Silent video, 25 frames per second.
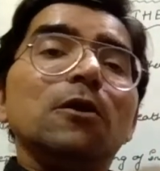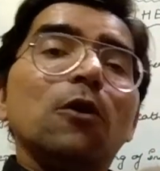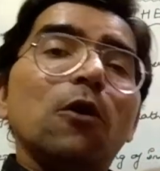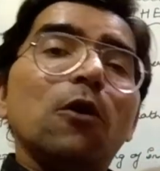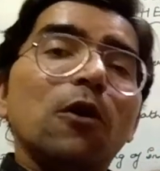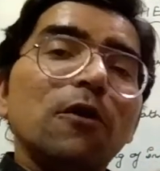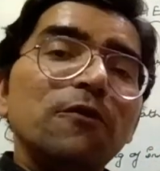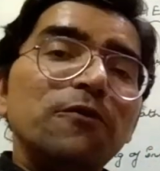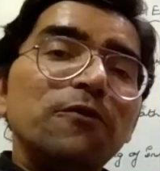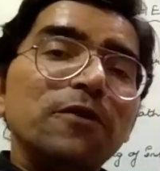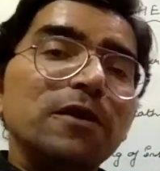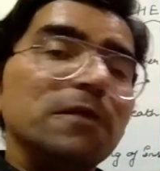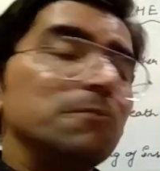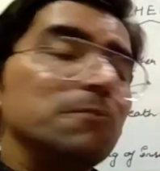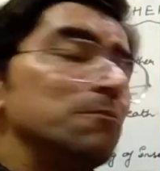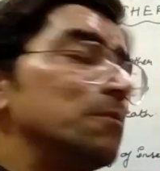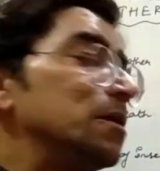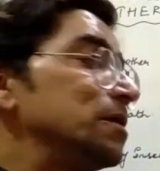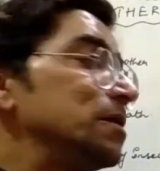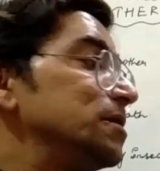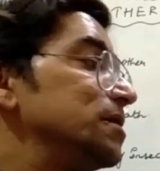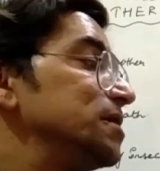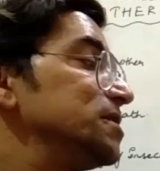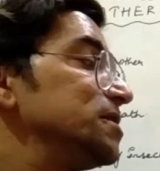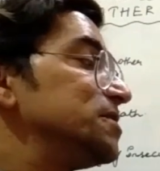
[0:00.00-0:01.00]
of her
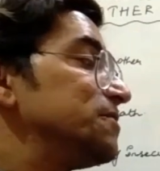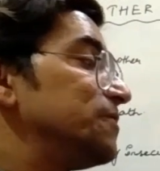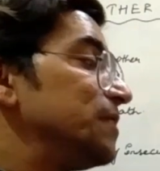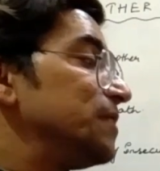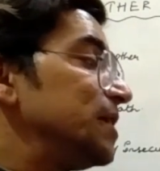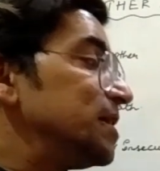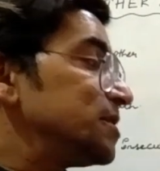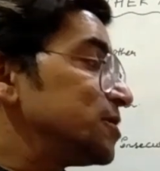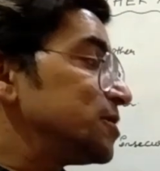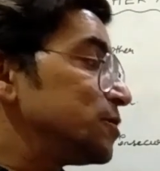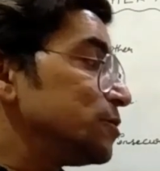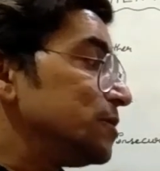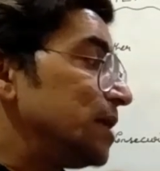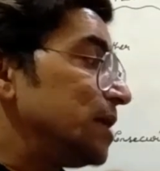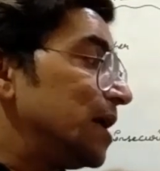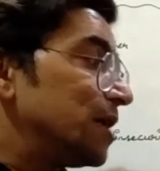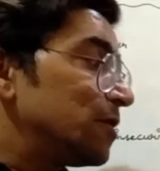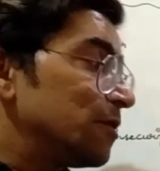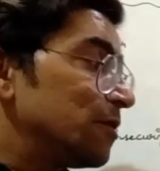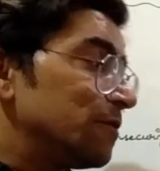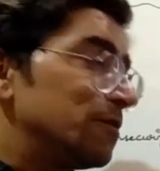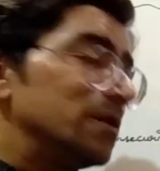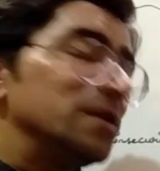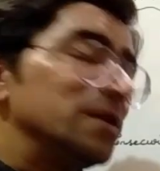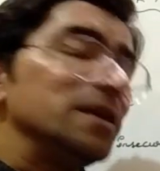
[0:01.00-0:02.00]
mother's face to that
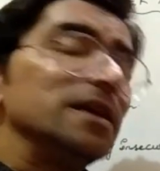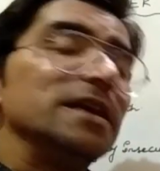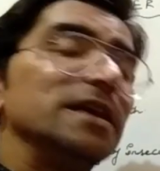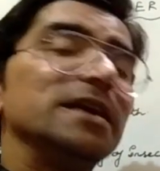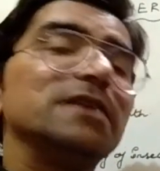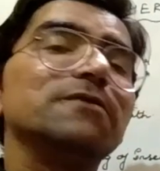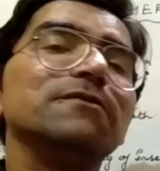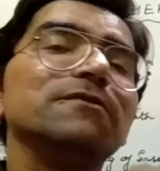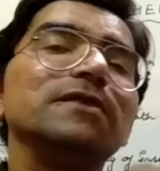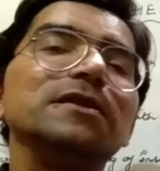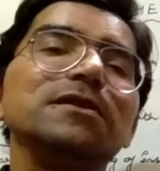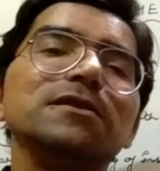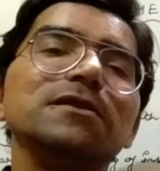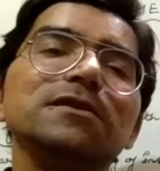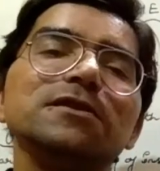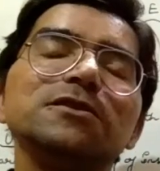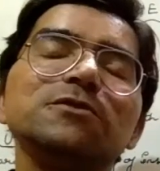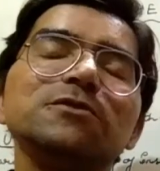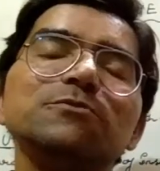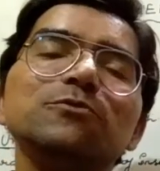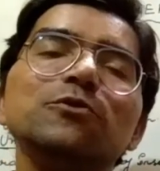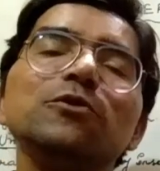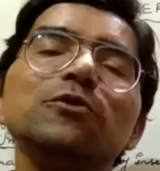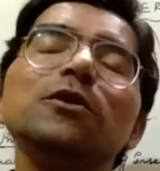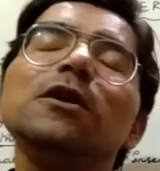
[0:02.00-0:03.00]
of a late winter's
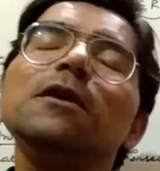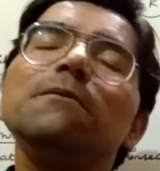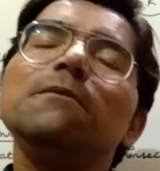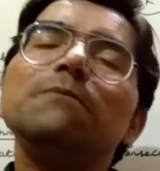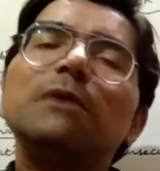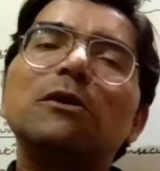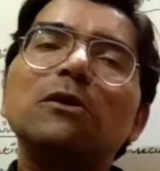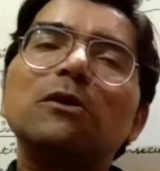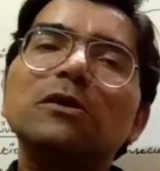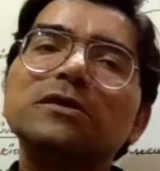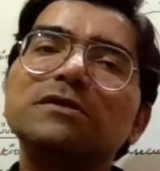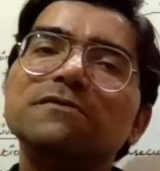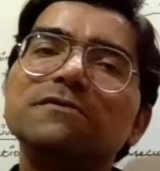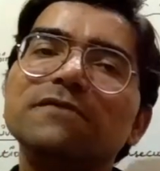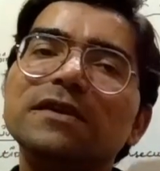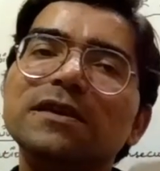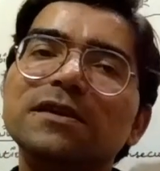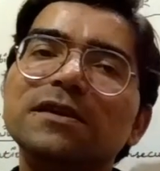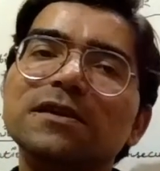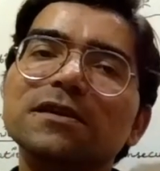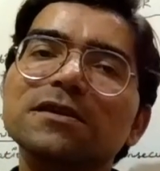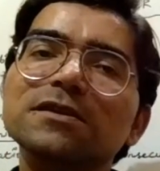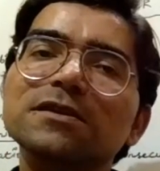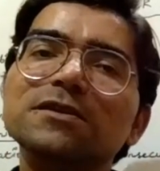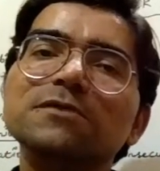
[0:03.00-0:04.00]
moon? Because
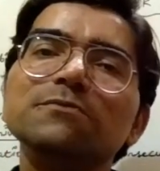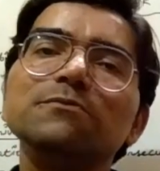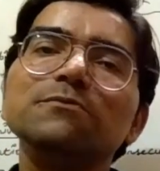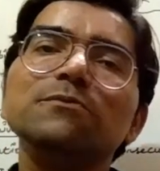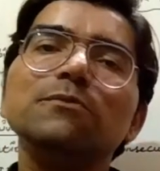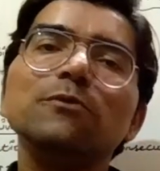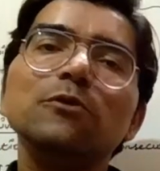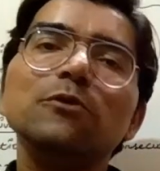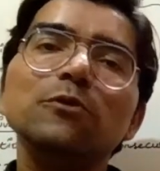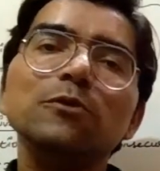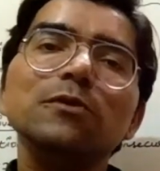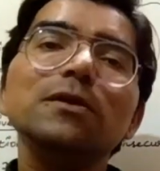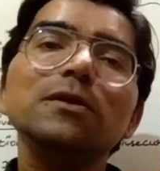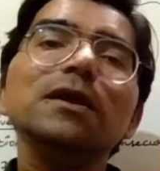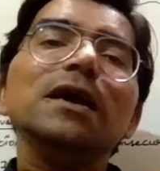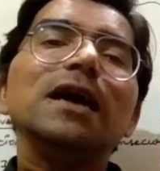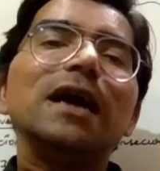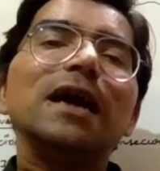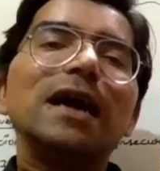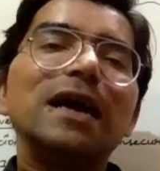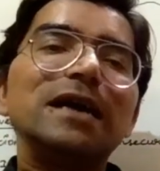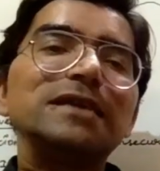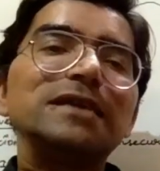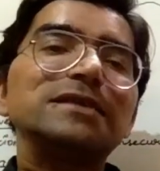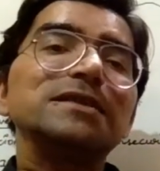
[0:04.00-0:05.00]
winter's moon
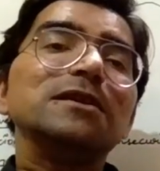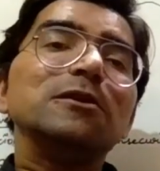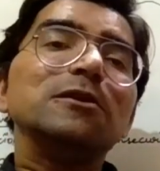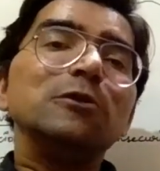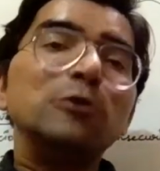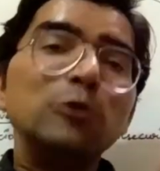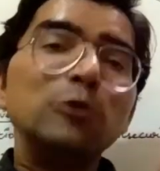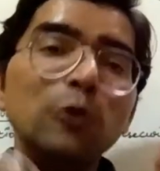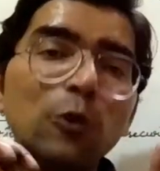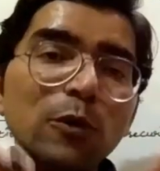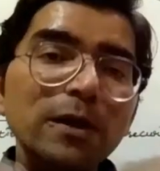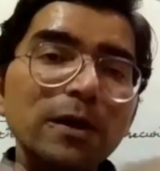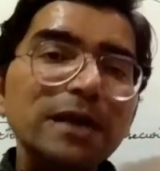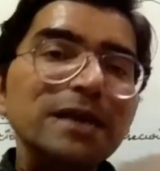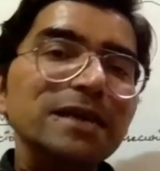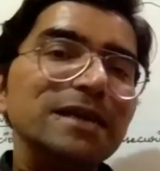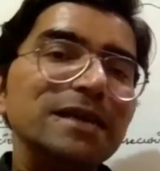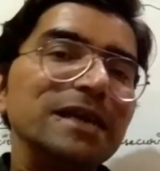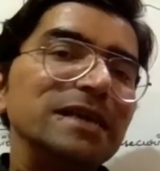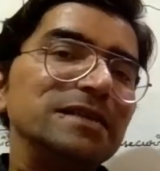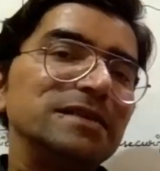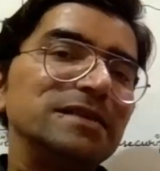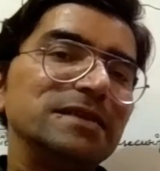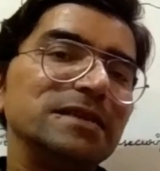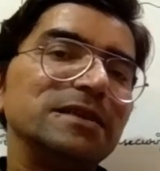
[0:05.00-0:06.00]
has a low
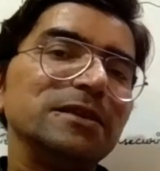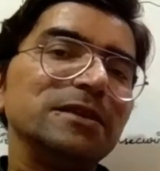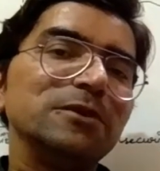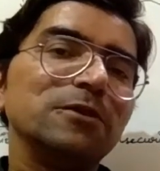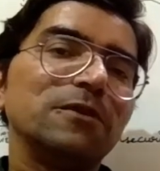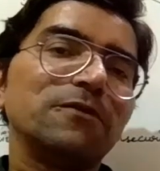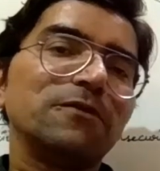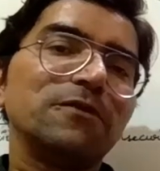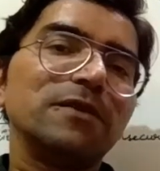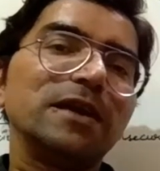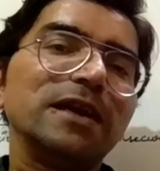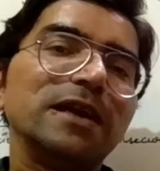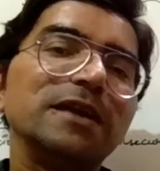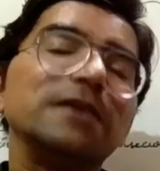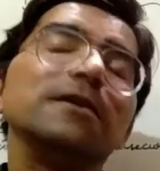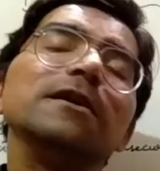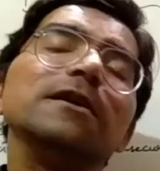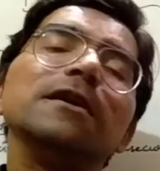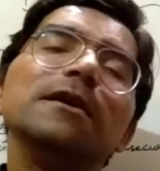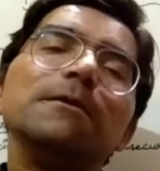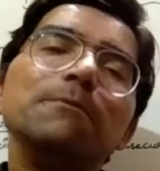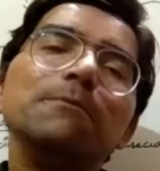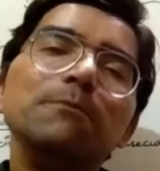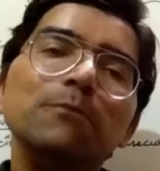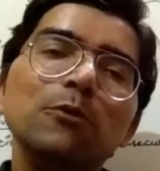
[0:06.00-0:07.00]
intensity of light.
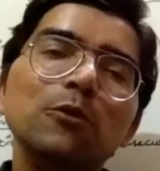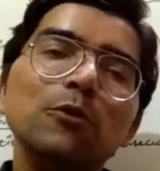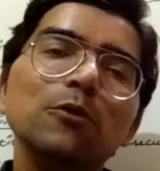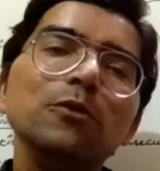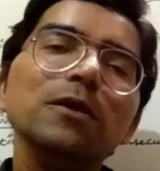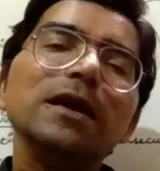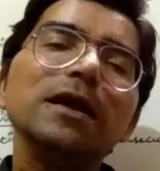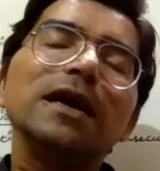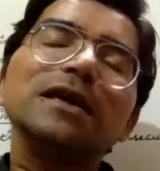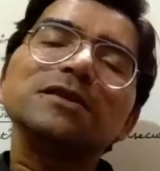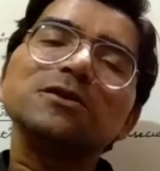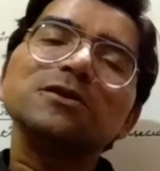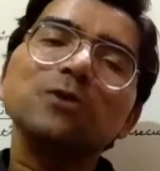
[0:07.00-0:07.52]
Moon